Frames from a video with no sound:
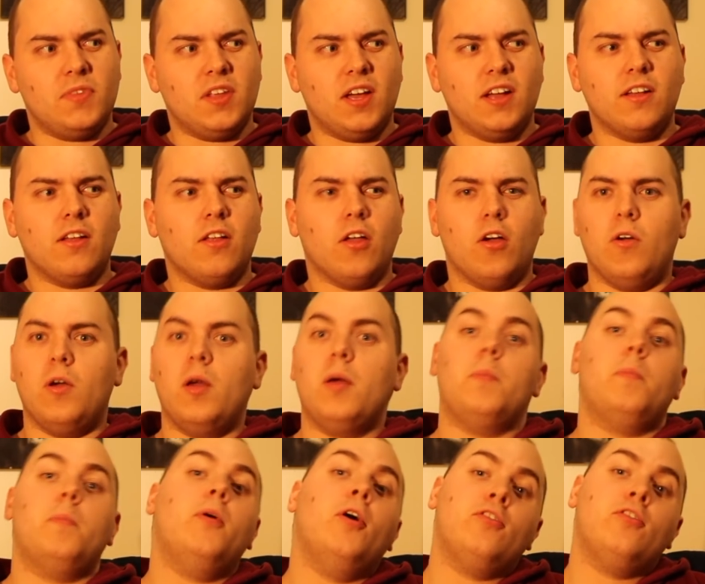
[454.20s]
I don't
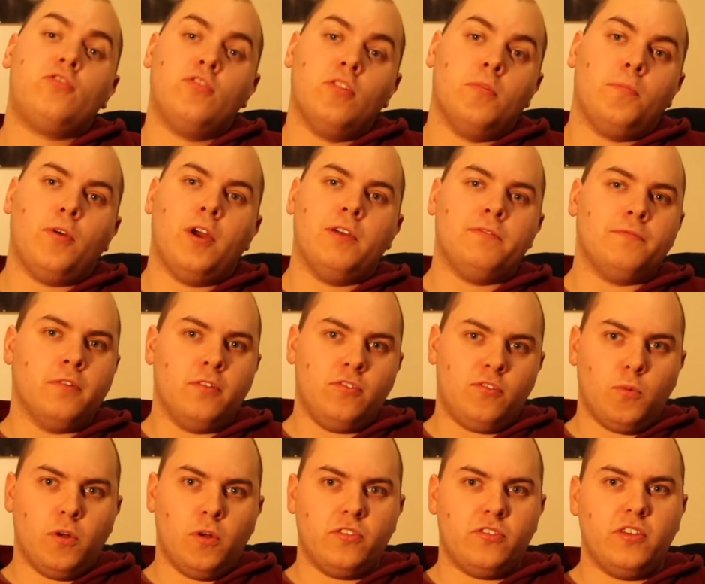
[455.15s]
know, personal
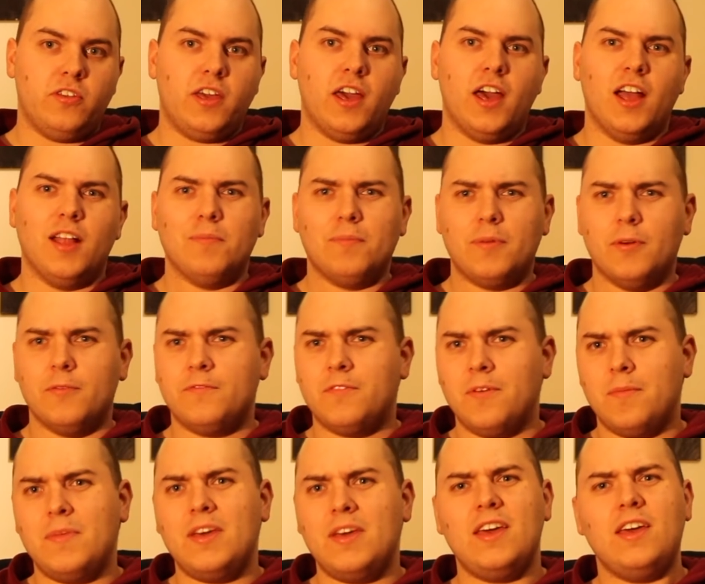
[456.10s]
preference once again, but
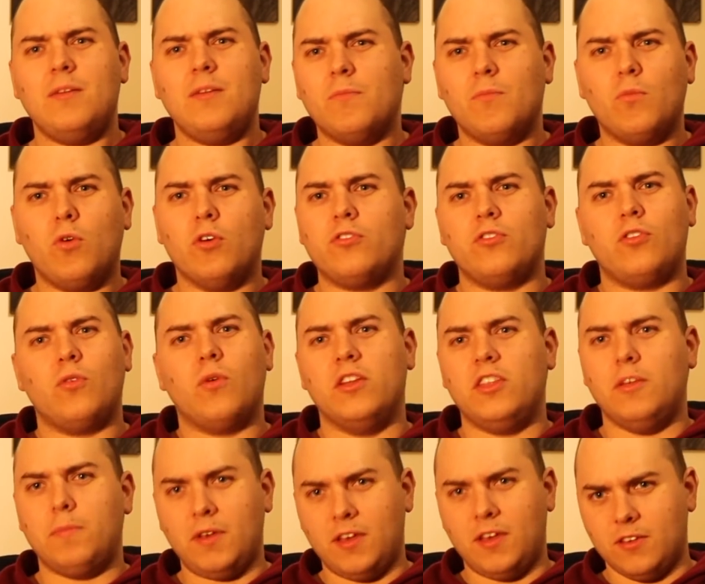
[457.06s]
for me, wasn't
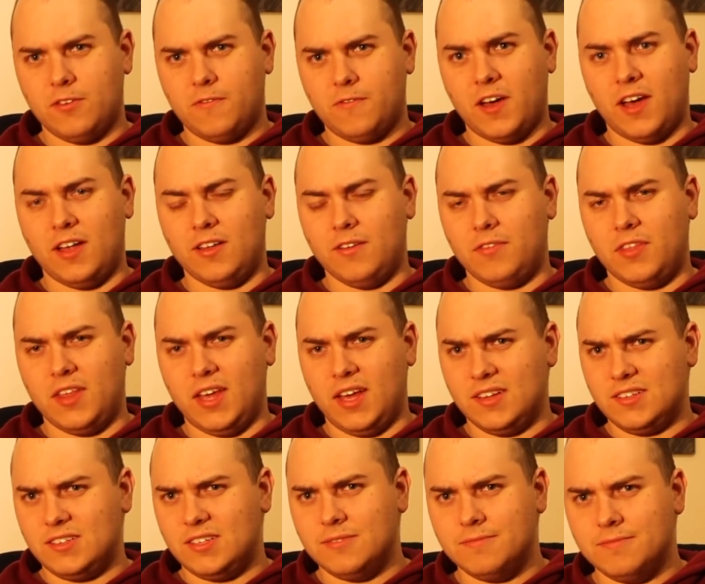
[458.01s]
quite the biggest fan of
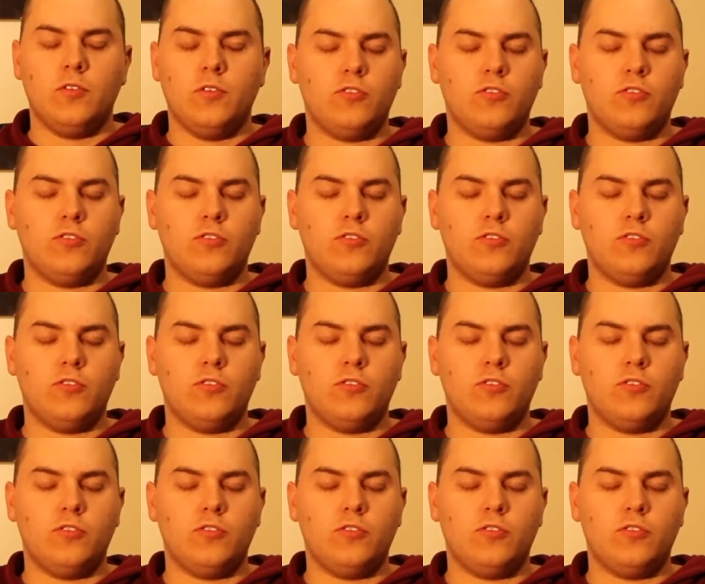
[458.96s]
that.